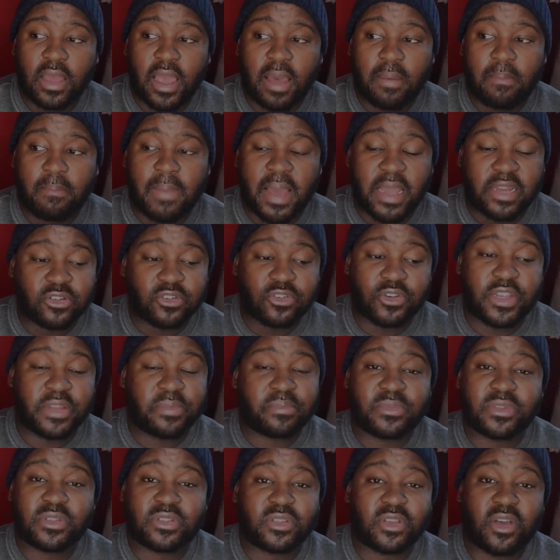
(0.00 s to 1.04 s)
My
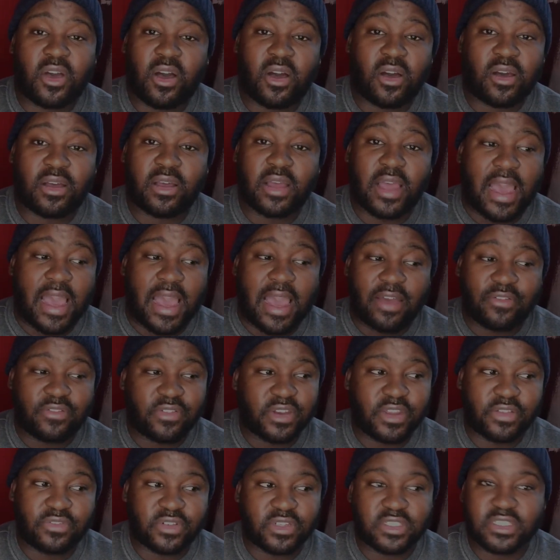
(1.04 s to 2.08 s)
dreams, I
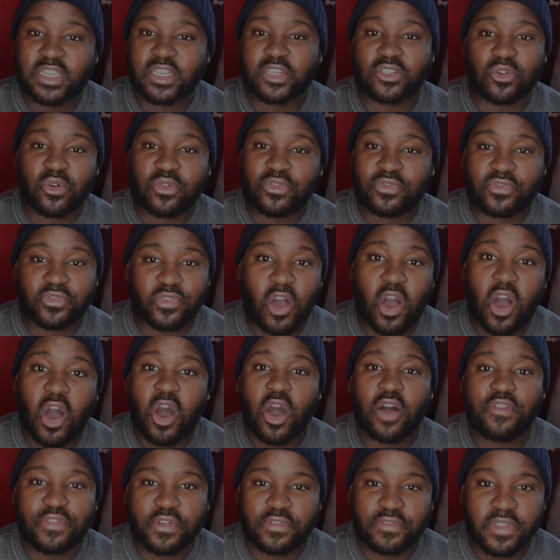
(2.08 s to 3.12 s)
haven't even ticked off
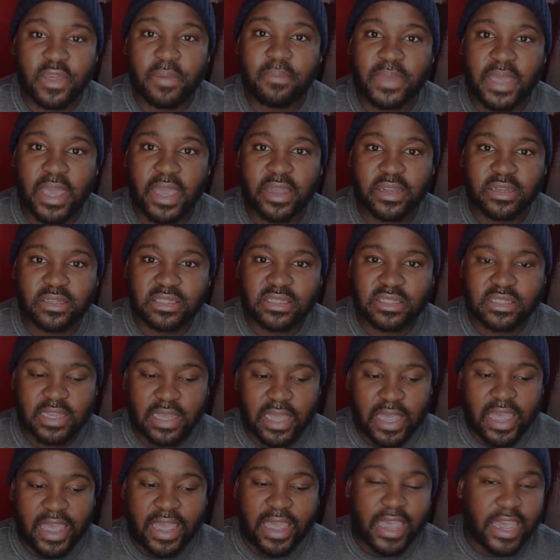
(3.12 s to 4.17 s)
half of them yet,
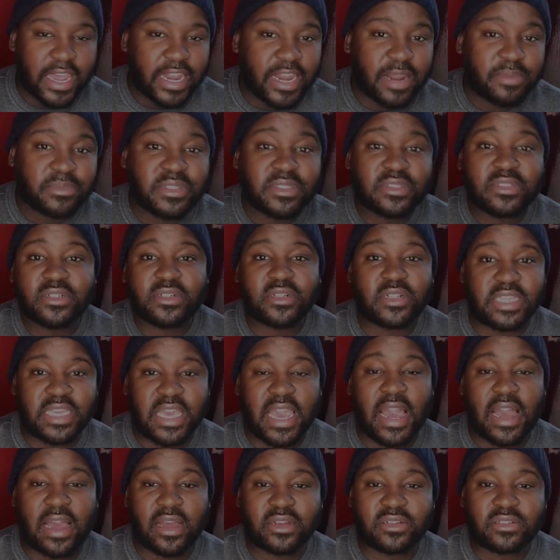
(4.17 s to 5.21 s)
and I'm still
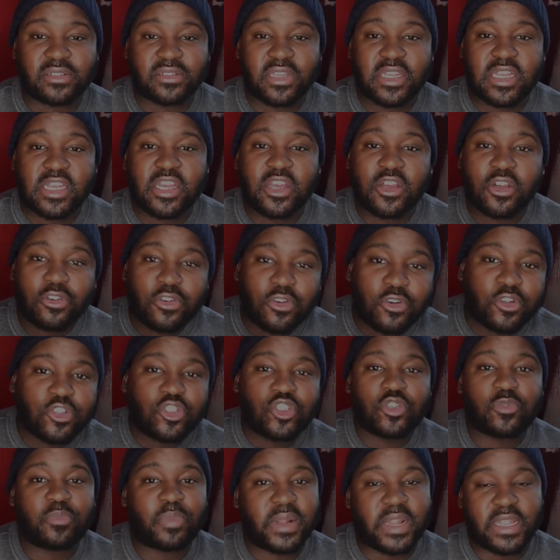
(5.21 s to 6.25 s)
young. Could
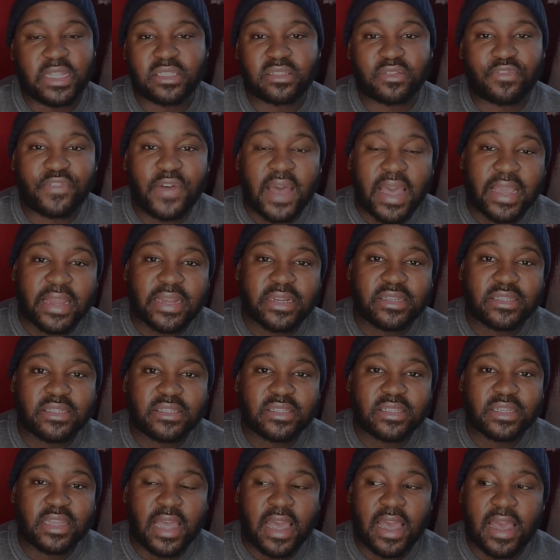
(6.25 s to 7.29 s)
you please fight?"
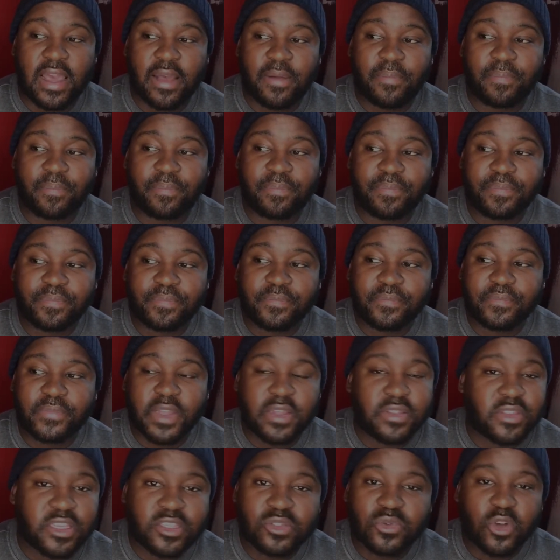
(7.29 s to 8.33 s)

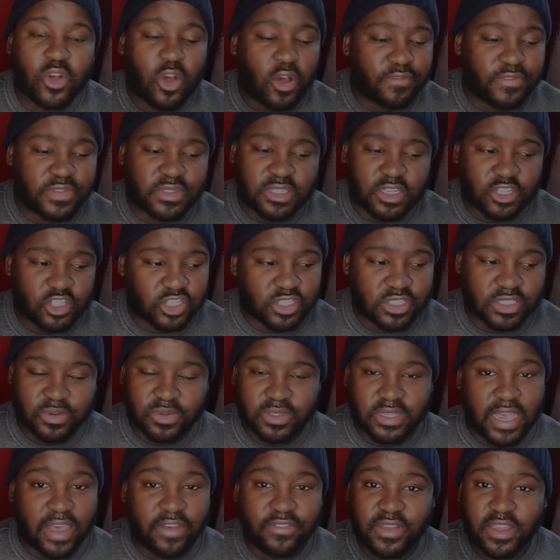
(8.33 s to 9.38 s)
These were conversations I was
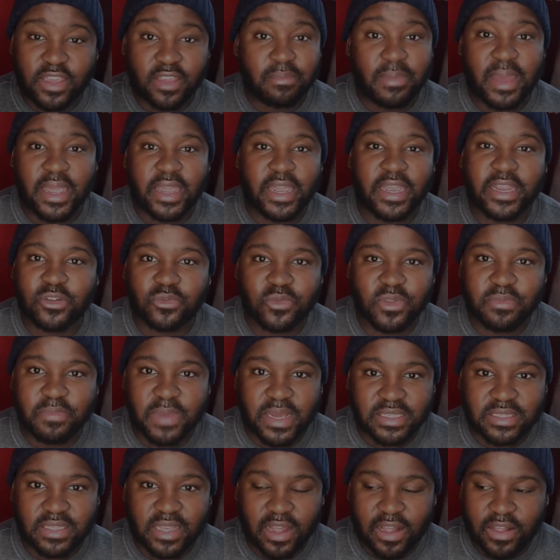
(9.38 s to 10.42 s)
having in my head with
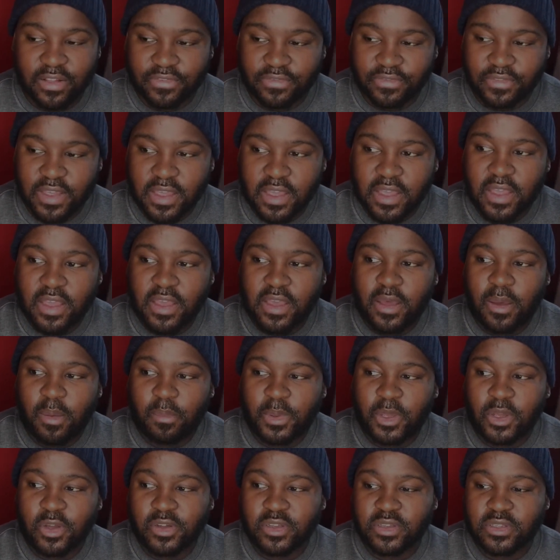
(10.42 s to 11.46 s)
myself,
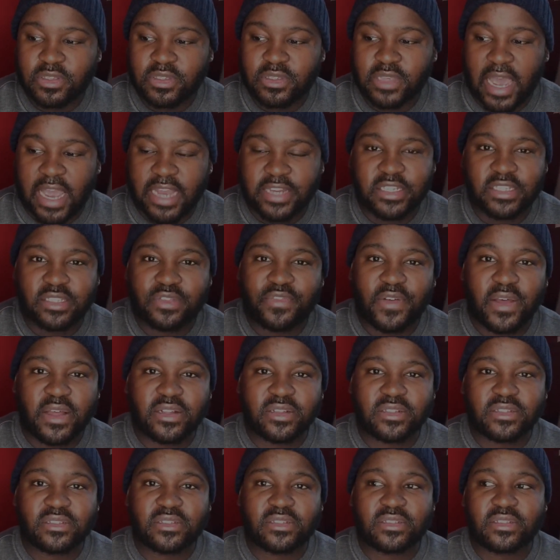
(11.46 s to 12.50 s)
because I just
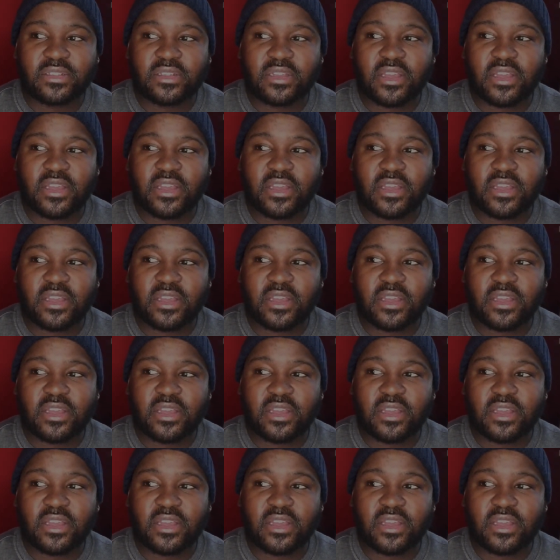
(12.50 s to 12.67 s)
felt